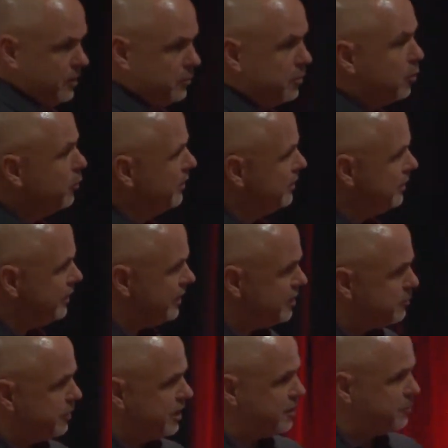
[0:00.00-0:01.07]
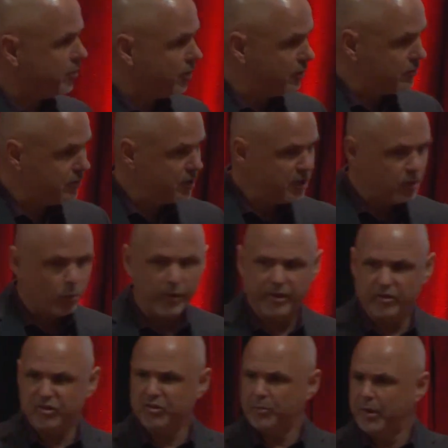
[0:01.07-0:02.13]
But we lead people. We
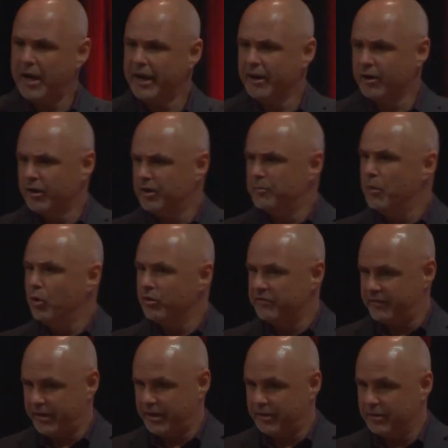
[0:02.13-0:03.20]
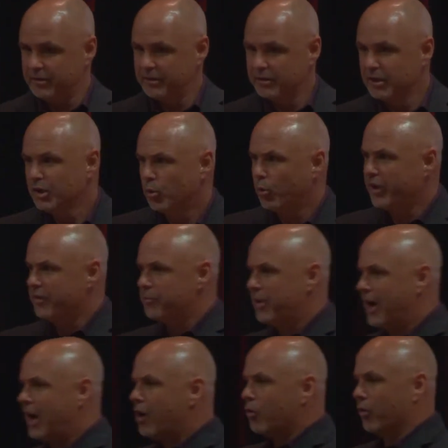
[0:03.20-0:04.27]
inspire and motivate. We
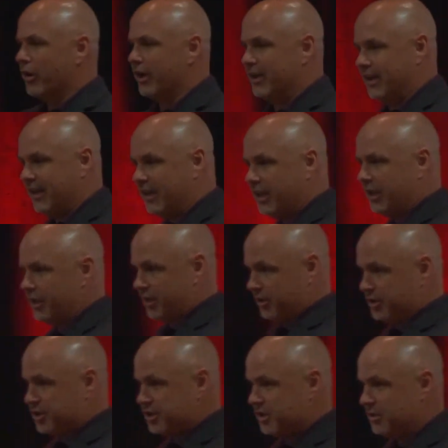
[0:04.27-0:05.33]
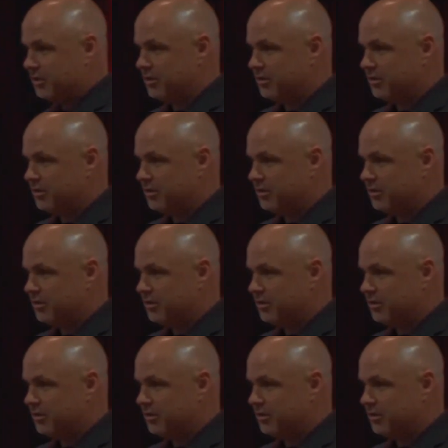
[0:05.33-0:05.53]
empower and engage.